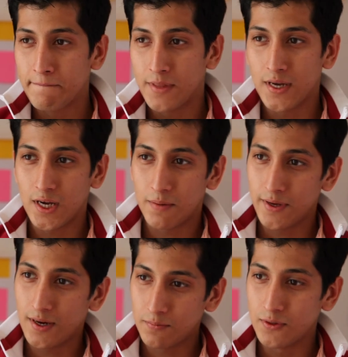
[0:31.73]
And then
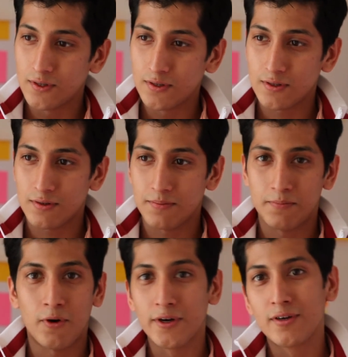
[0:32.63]
coming up with this
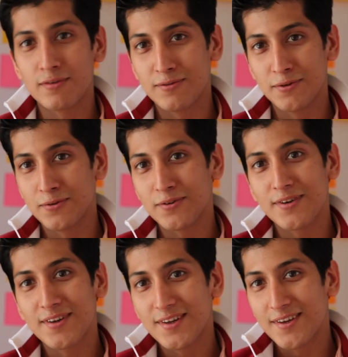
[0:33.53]
point of view
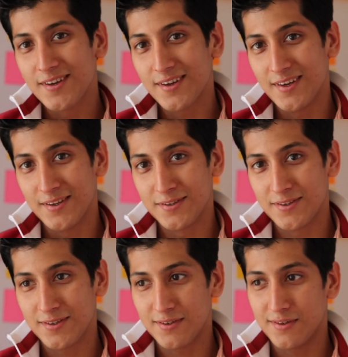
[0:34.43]

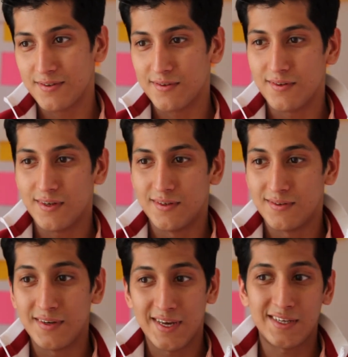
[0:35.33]
is
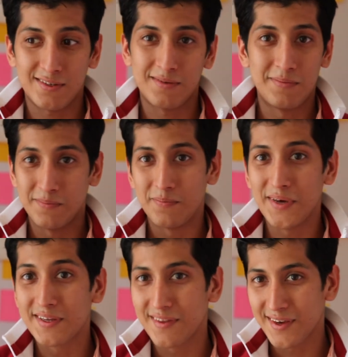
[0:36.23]
the next
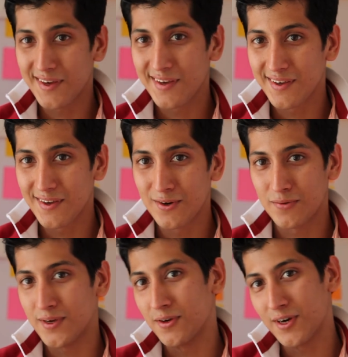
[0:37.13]
big thing, you know,
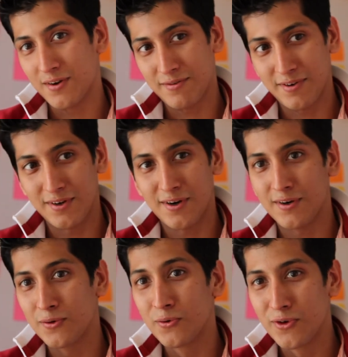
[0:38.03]
where you kind of figure
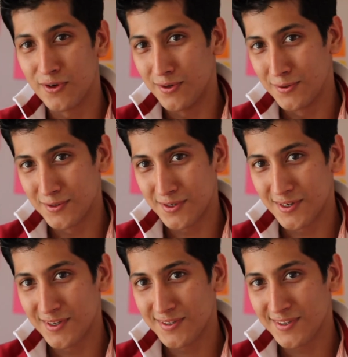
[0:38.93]
out who your
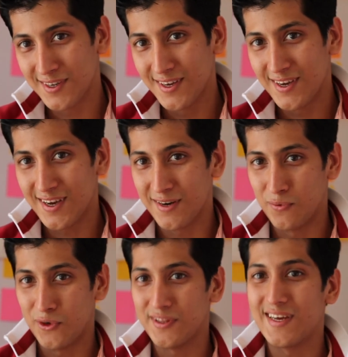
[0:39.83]
user is and
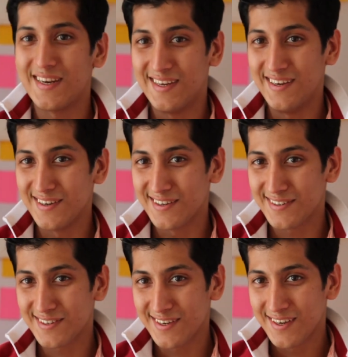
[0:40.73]
what their need is.